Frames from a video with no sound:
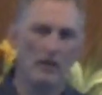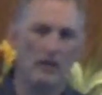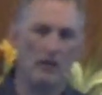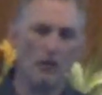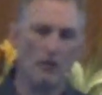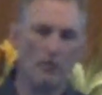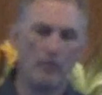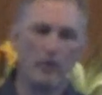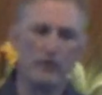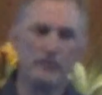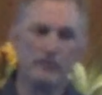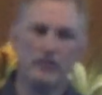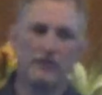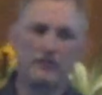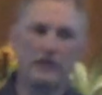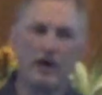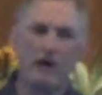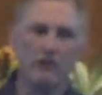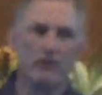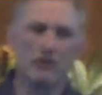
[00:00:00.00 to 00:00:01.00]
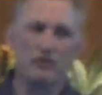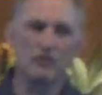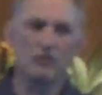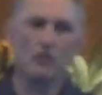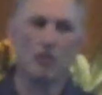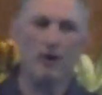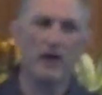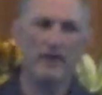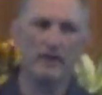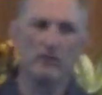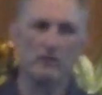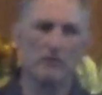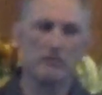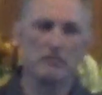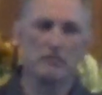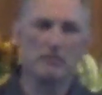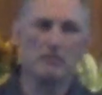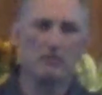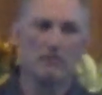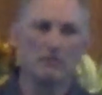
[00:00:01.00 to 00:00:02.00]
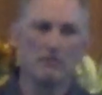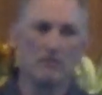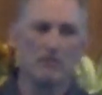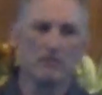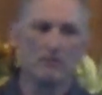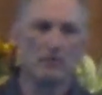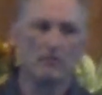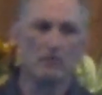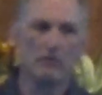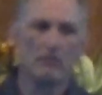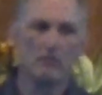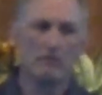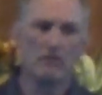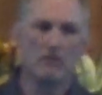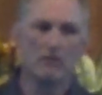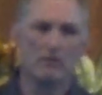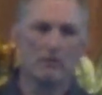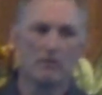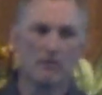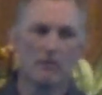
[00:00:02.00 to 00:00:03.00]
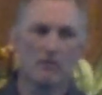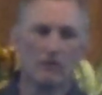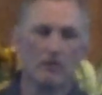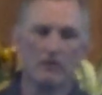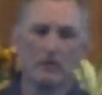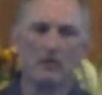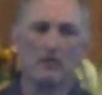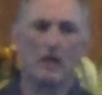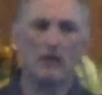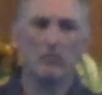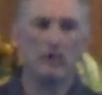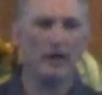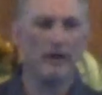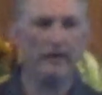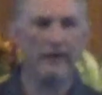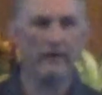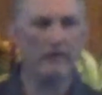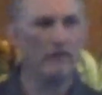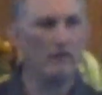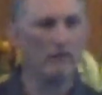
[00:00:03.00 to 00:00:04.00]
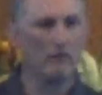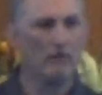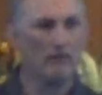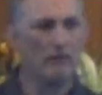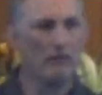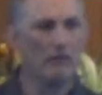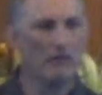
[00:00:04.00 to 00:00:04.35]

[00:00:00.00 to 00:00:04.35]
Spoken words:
And the only person to talk to is the waitress or the librarian.